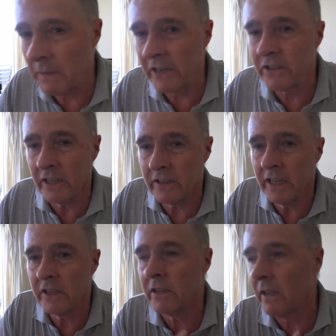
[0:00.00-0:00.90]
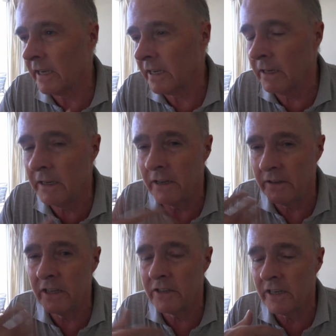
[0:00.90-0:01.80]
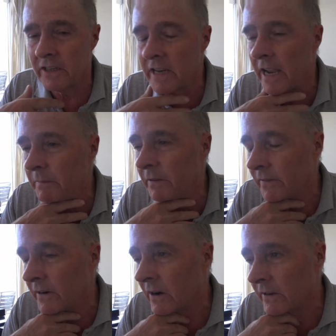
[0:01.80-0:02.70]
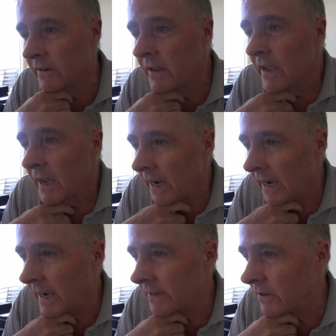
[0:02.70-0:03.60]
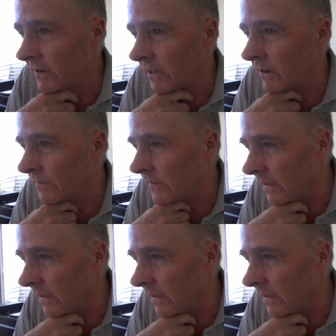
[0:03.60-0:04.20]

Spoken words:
basic things like, and these things can be forgotten, turning off the